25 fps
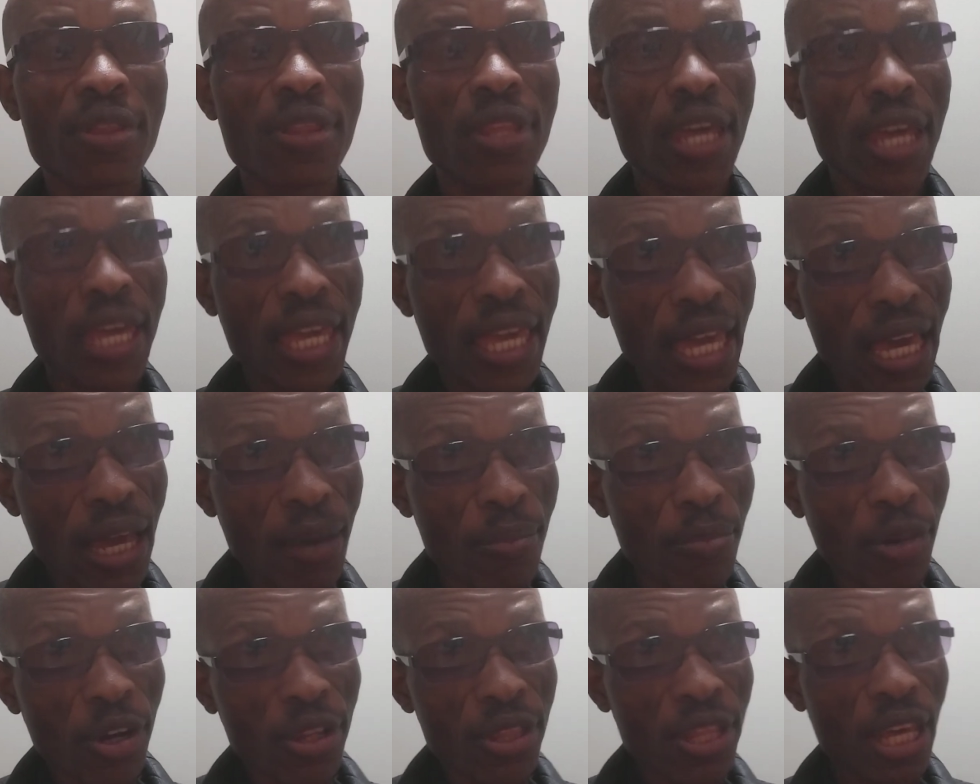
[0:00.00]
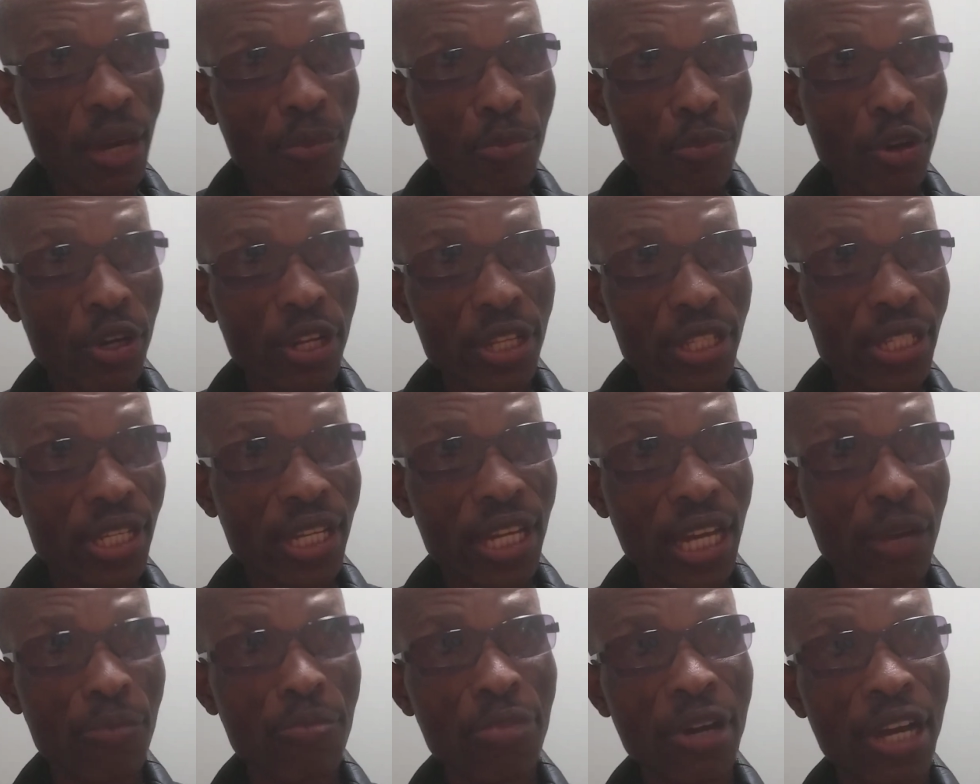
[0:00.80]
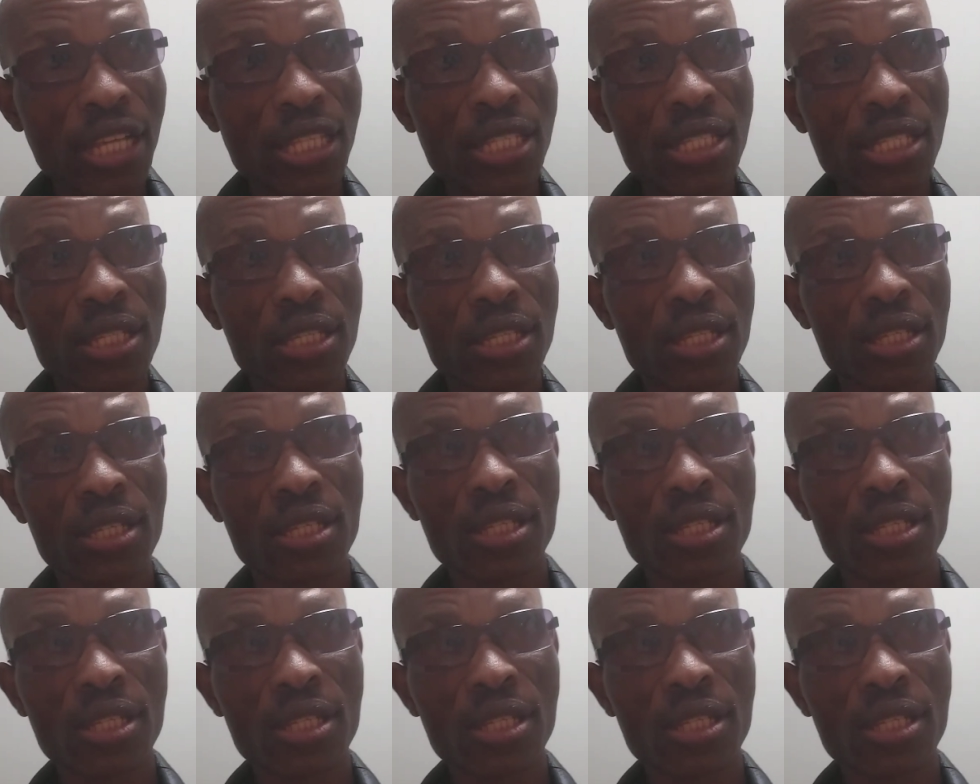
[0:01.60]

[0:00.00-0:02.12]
They care about their political party.